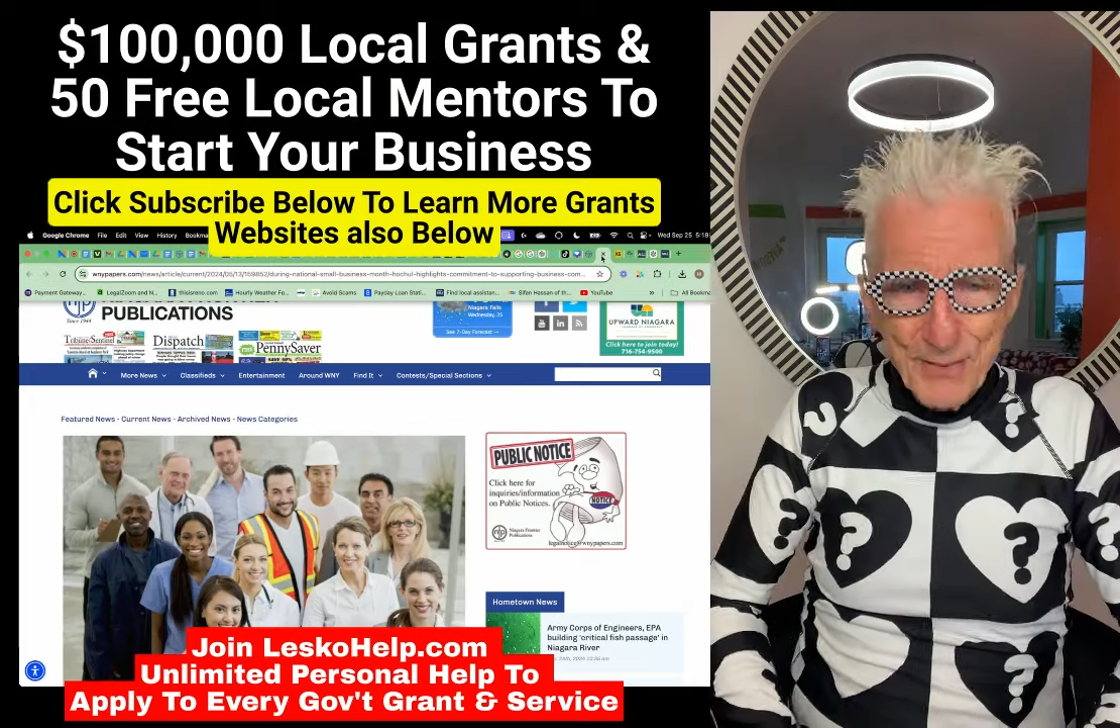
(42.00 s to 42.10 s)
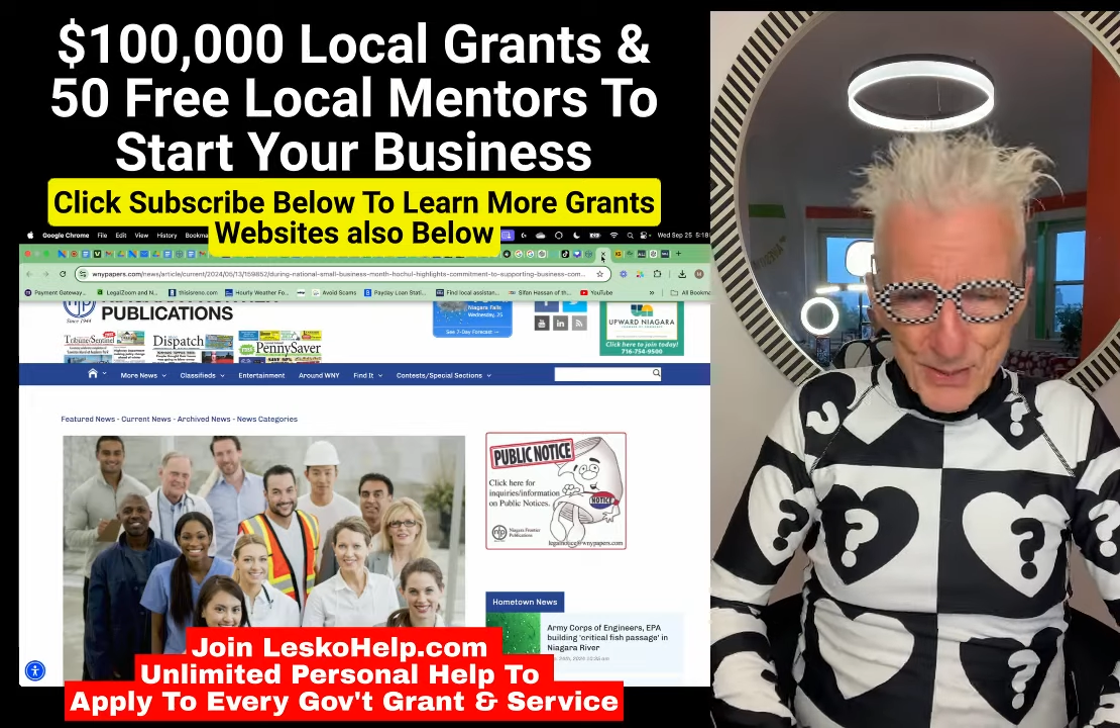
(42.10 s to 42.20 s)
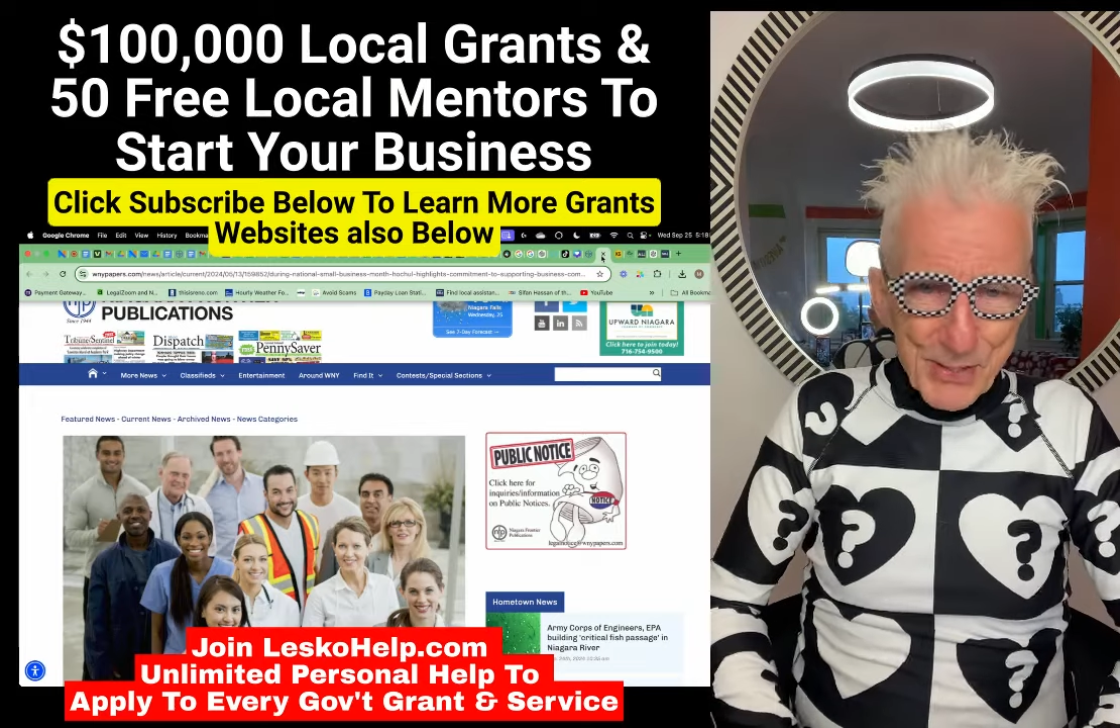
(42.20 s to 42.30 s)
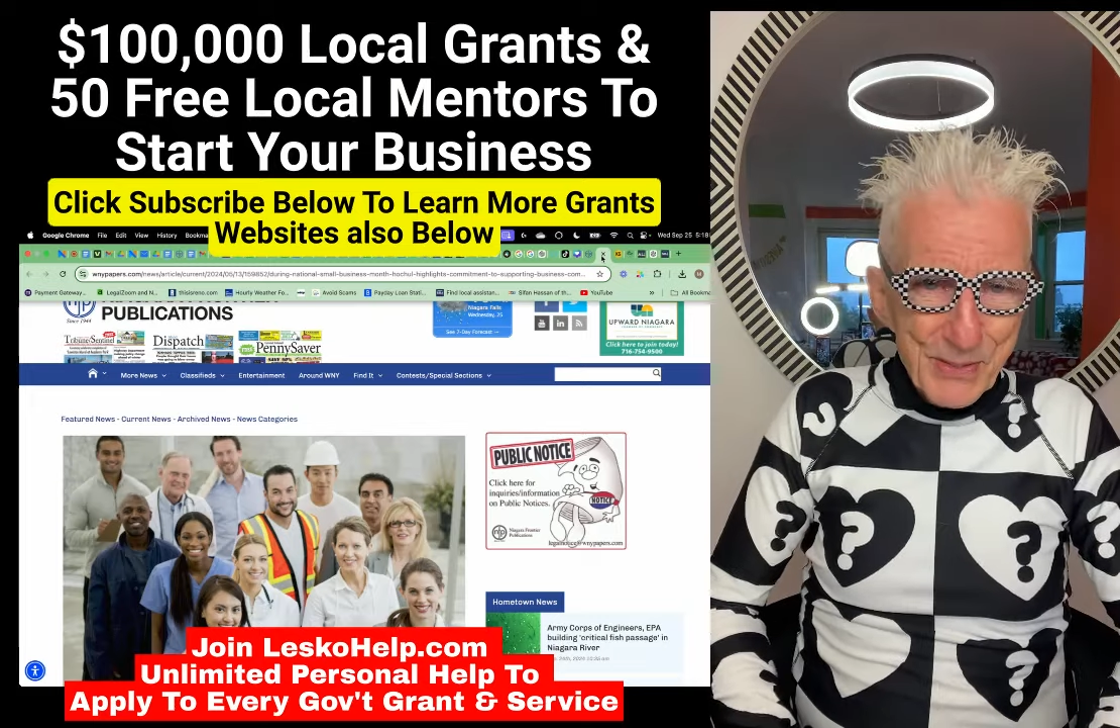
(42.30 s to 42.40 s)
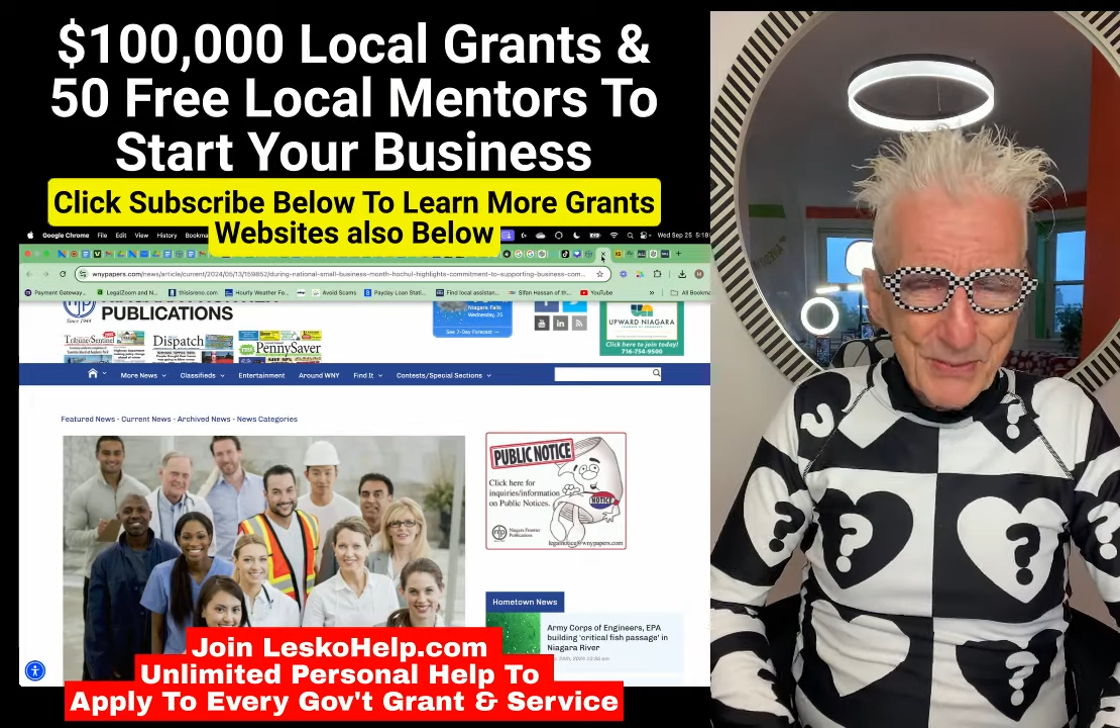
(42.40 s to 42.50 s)

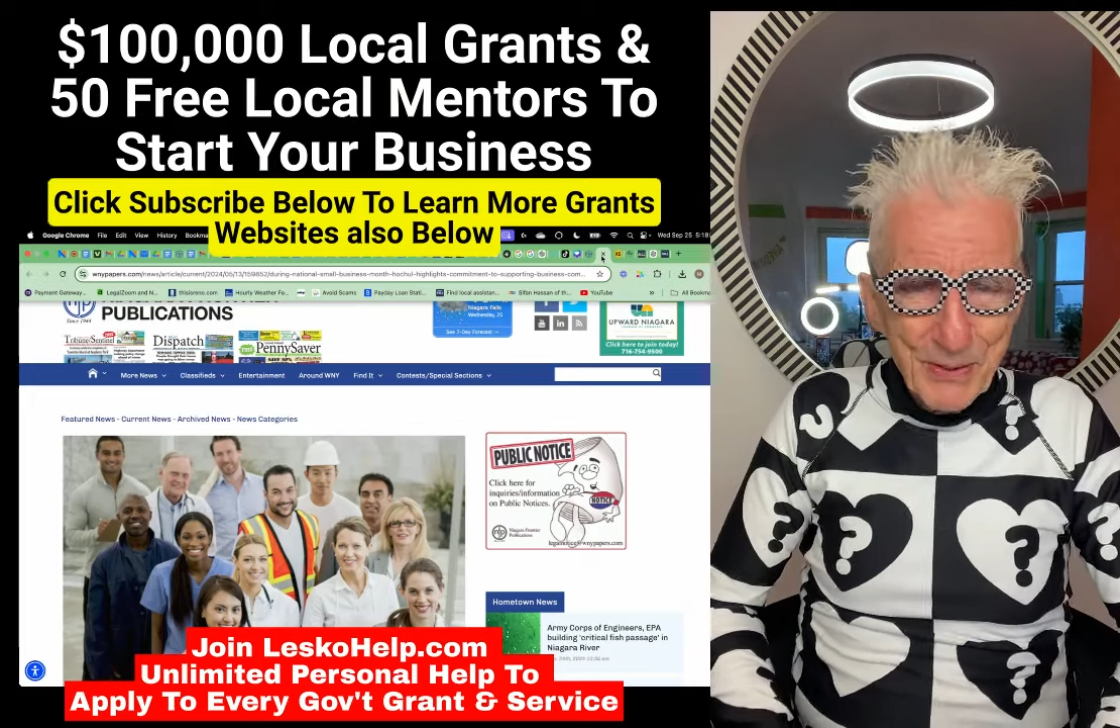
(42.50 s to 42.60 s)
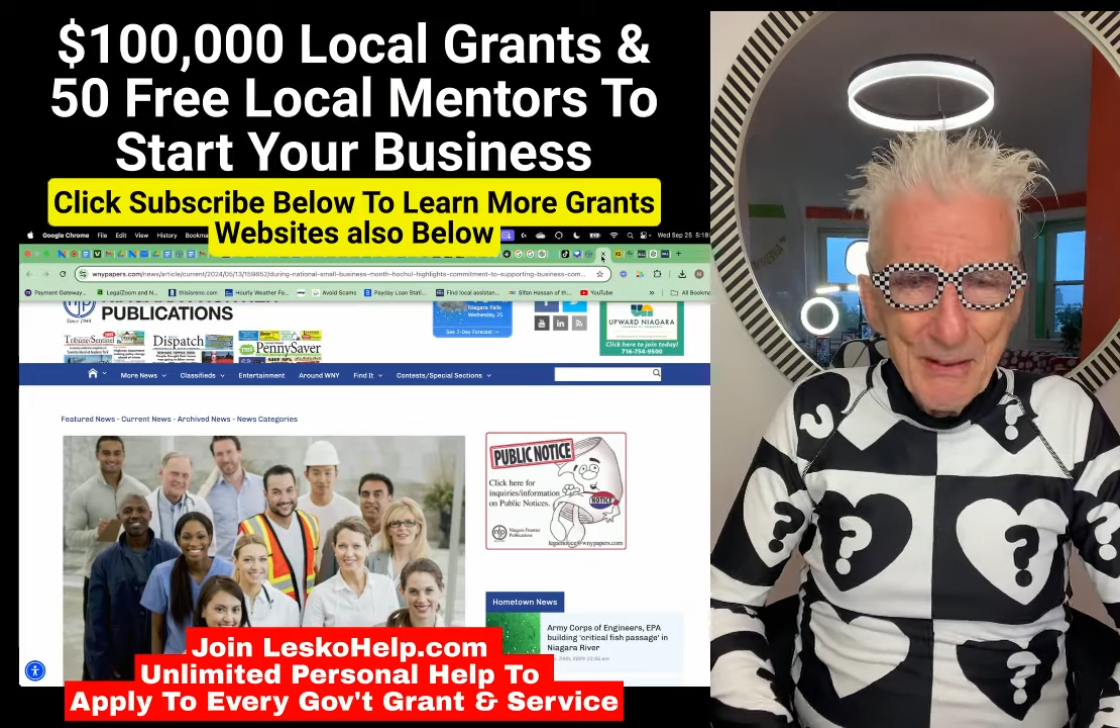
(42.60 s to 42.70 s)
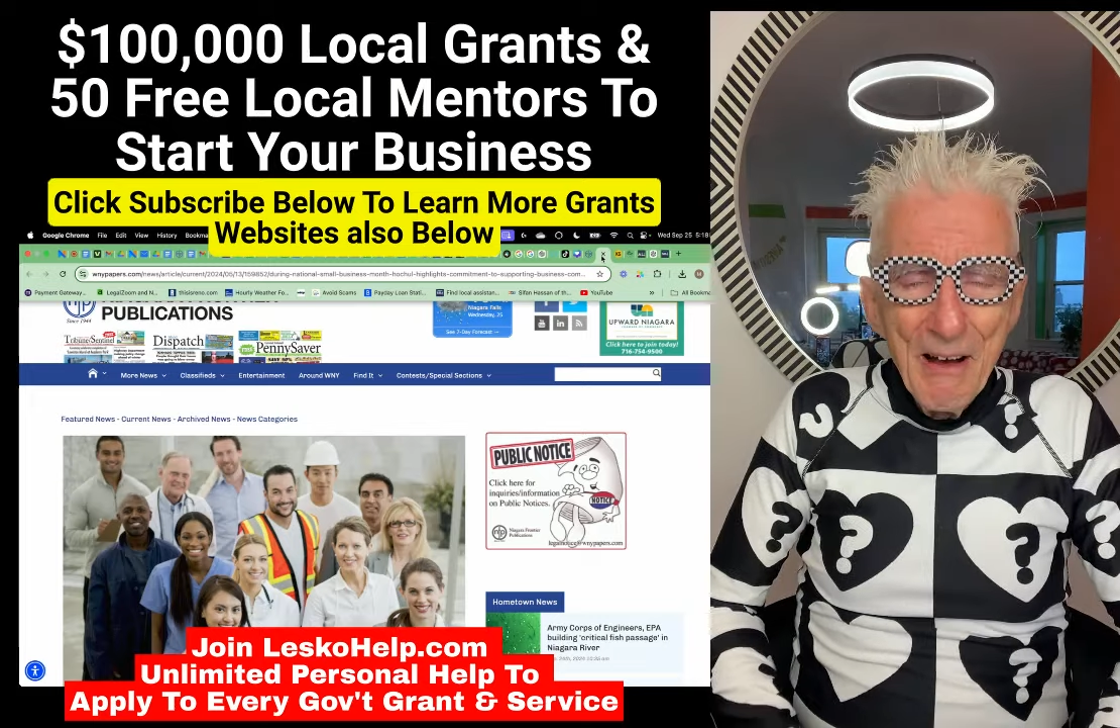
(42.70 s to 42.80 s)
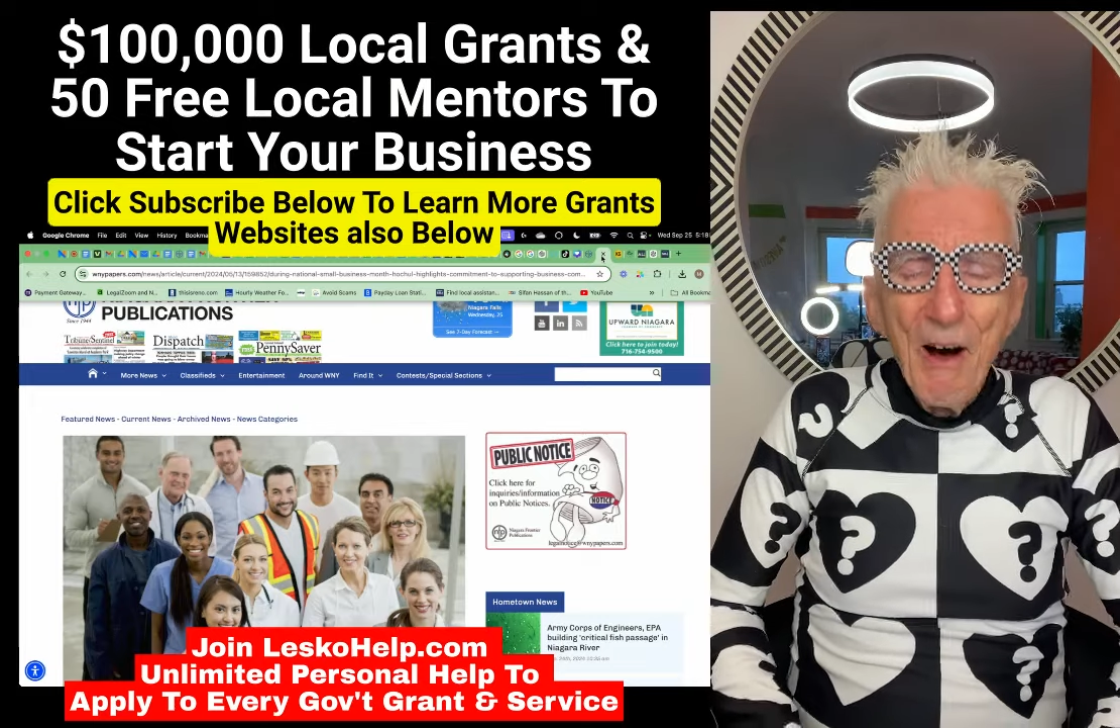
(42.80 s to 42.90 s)
first of all.